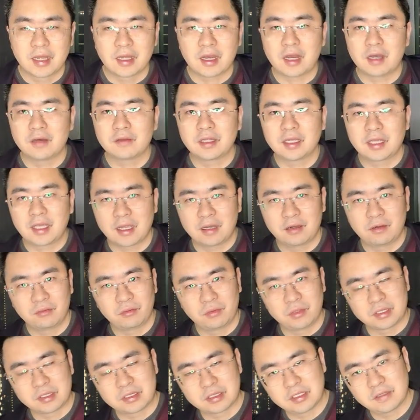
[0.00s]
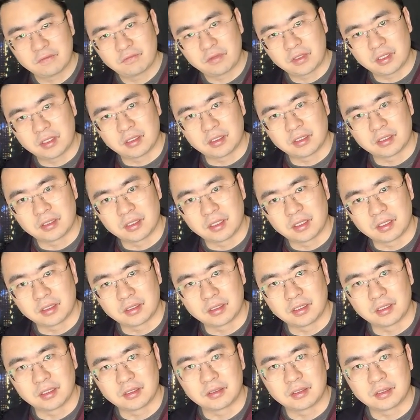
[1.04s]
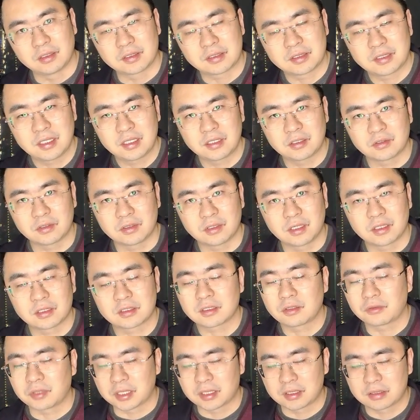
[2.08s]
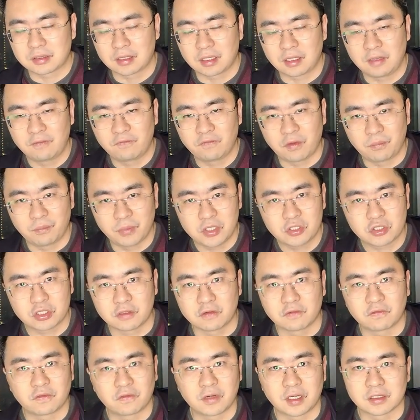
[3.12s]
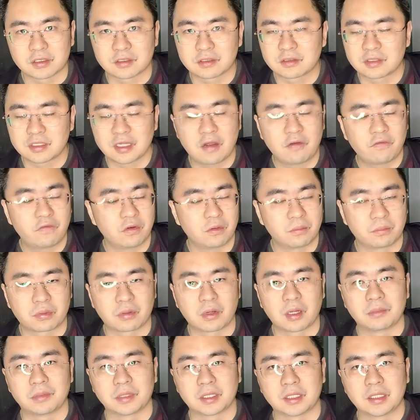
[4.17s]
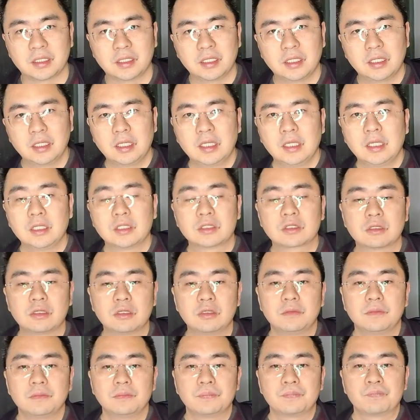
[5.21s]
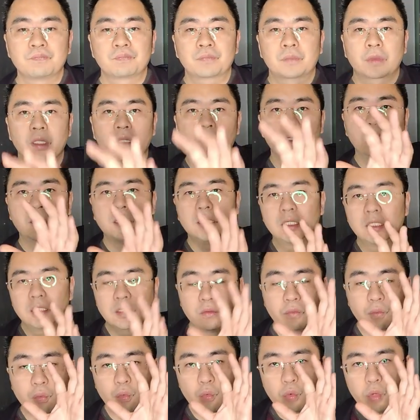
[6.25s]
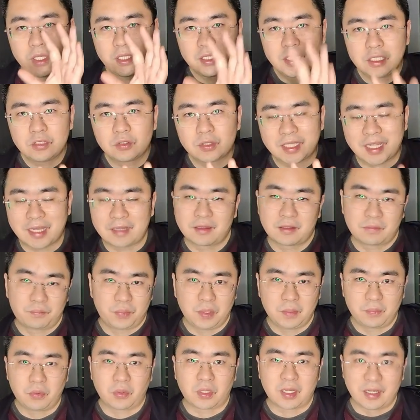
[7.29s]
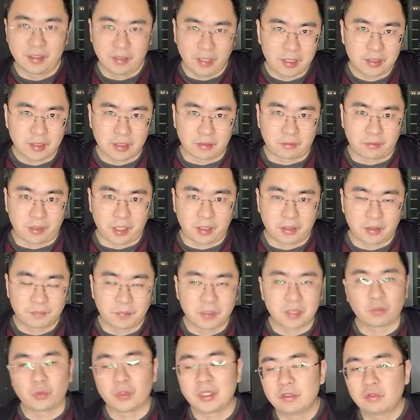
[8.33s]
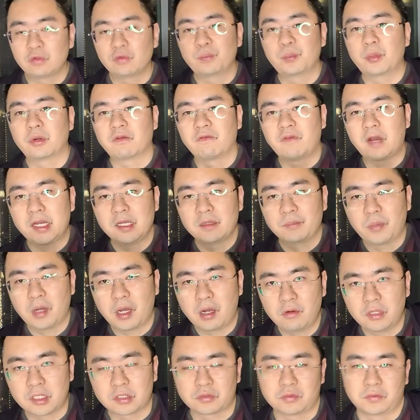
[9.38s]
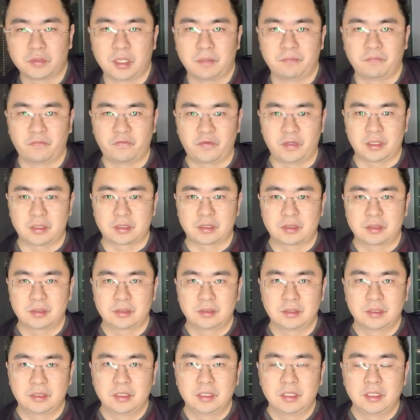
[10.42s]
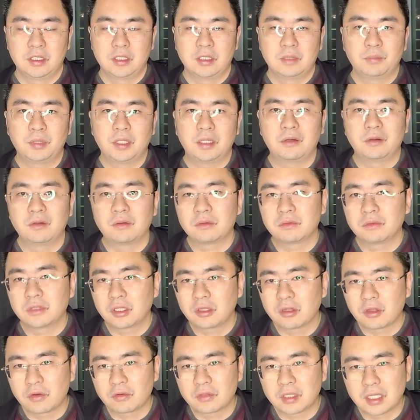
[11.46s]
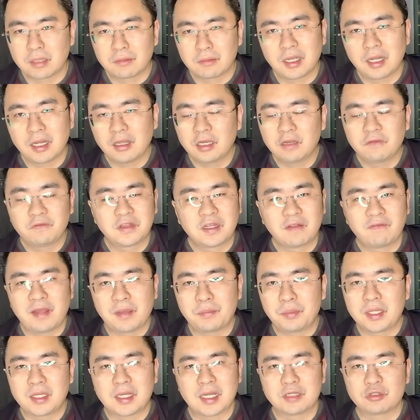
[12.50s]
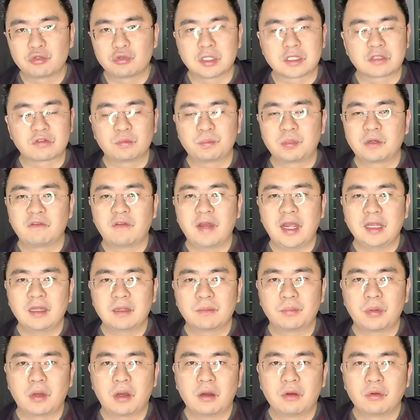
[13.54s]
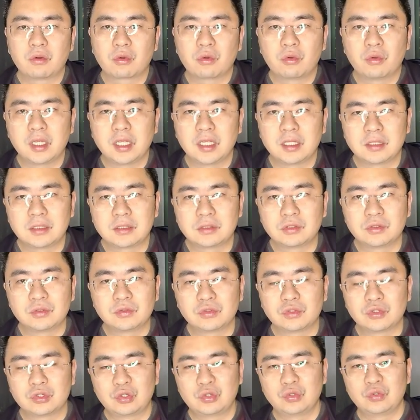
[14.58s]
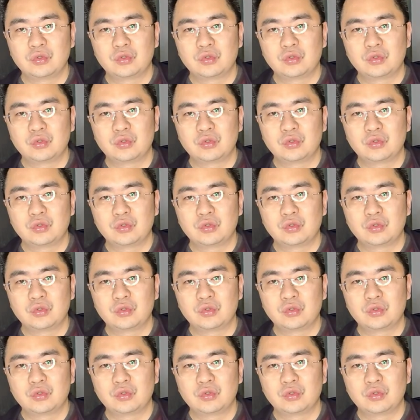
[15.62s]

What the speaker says: How they can receive the signal, the information from cell phone probably. So we need to get the people connected, right? But we need to provide the power to them first. But you know, a lot of developing countries, to provide the power grid to